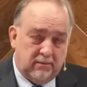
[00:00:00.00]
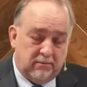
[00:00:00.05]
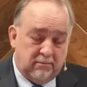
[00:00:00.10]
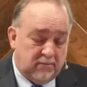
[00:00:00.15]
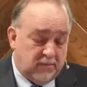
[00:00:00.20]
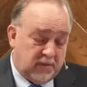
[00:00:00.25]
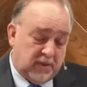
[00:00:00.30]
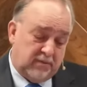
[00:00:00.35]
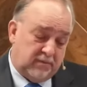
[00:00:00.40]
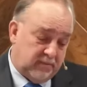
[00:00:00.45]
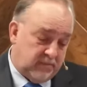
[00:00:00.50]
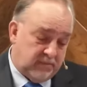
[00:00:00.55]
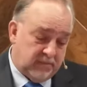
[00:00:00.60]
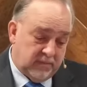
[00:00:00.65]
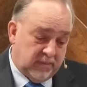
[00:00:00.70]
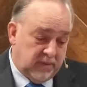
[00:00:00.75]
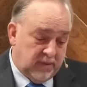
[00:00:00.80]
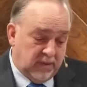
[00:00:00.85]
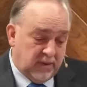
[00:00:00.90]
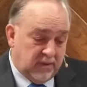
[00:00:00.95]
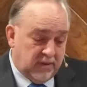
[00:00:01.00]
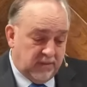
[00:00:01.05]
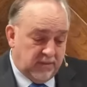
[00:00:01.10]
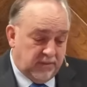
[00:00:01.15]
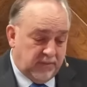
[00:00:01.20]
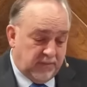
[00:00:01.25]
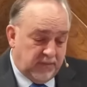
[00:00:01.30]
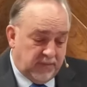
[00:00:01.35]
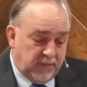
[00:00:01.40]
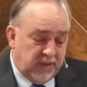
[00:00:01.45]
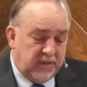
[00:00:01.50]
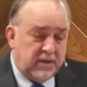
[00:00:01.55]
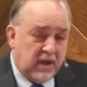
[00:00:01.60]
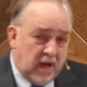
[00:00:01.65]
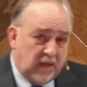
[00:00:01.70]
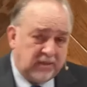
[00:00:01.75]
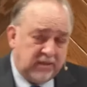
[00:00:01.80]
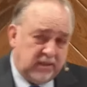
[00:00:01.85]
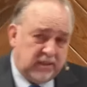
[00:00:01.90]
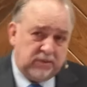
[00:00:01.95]
Well, the
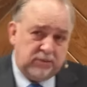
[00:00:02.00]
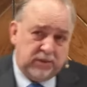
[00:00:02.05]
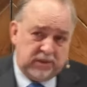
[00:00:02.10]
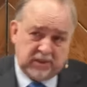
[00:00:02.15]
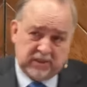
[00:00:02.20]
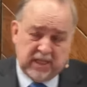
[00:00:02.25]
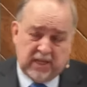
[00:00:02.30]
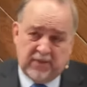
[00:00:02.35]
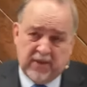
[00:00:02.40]
Gnostics would say